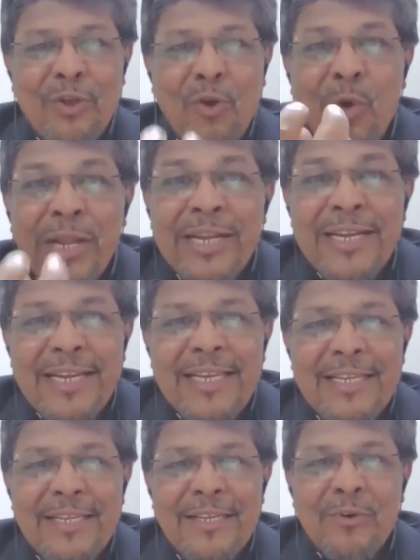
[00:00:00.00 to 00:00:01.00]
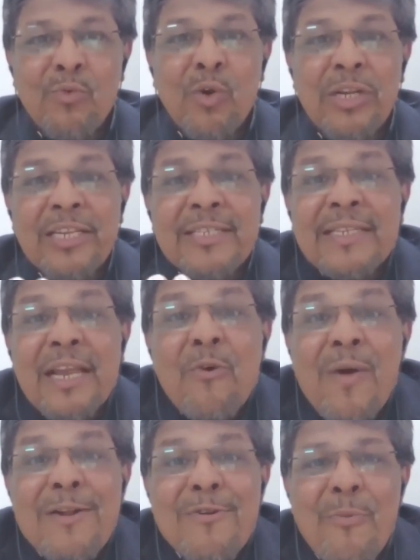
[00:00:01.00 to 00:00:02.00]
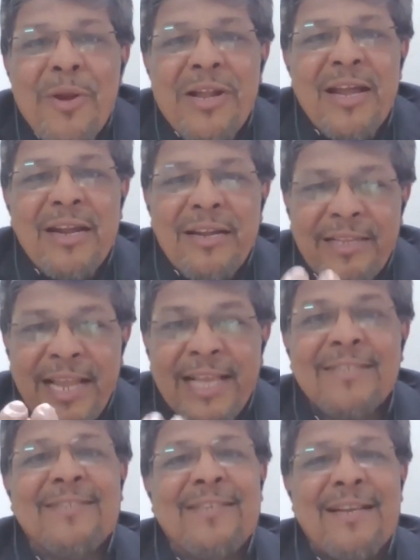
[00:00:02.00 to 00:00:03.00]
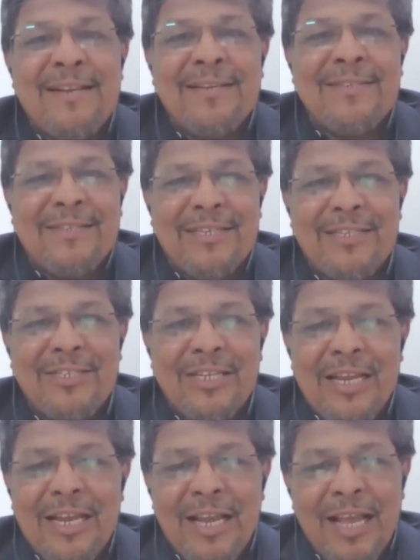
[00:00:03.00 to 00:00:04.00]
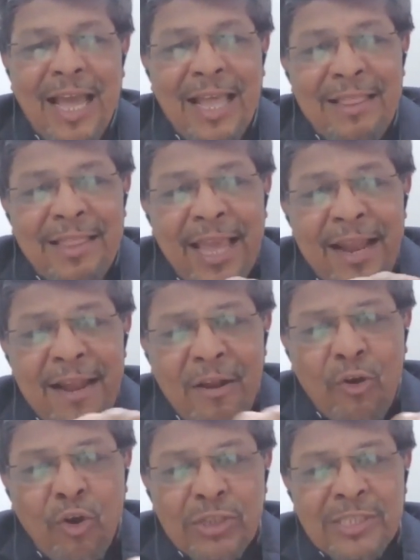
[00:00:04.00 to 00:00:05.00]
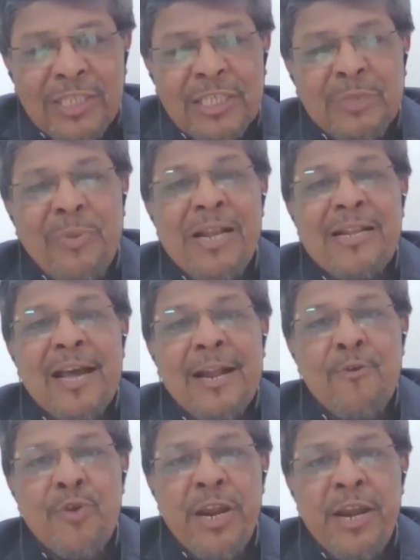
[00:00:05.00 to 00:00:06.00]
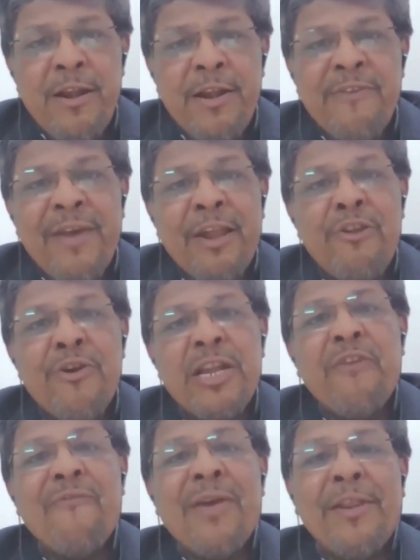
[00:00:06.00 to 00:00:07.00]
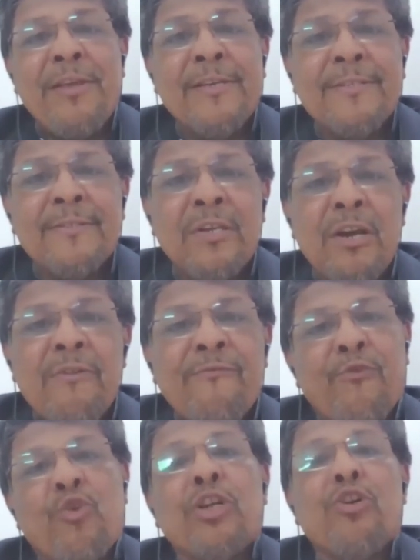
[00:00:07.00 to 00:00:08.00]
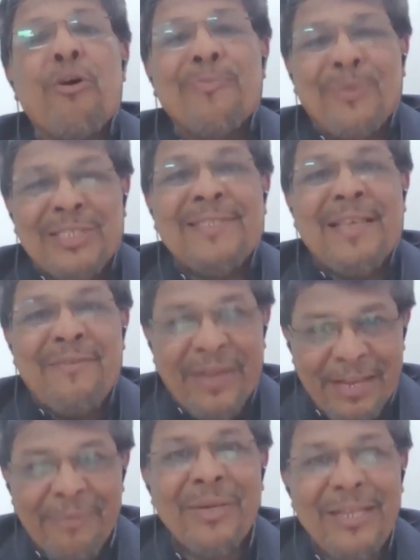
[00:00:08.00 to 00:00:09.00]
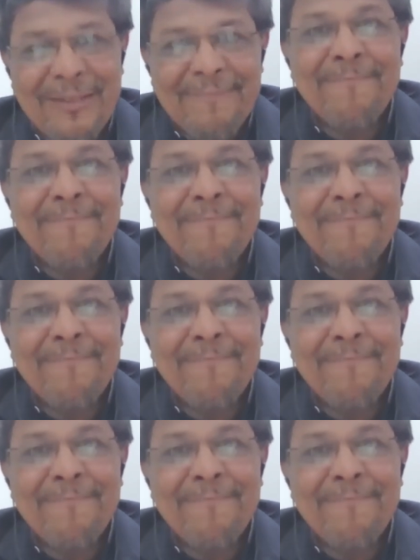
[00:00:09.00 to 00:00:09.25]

The quality, what is required to be done, takes a center stage. And then cost is built around it, evaluating various frugal options available.